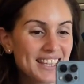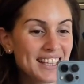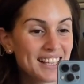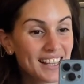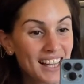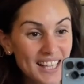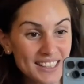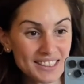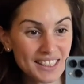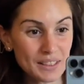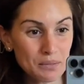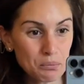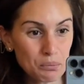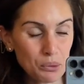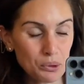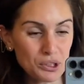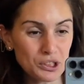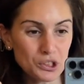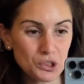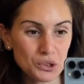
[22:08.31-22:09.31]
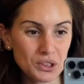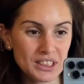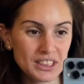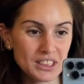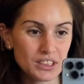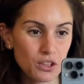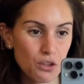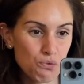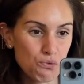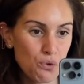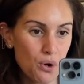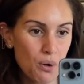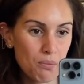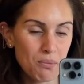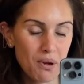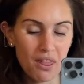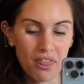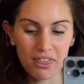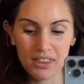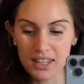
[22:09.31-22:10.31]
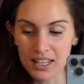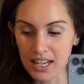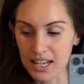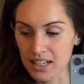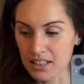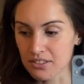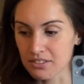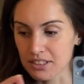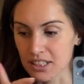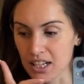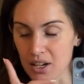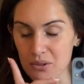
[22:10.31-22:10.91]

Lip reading: classic embroideries from the area,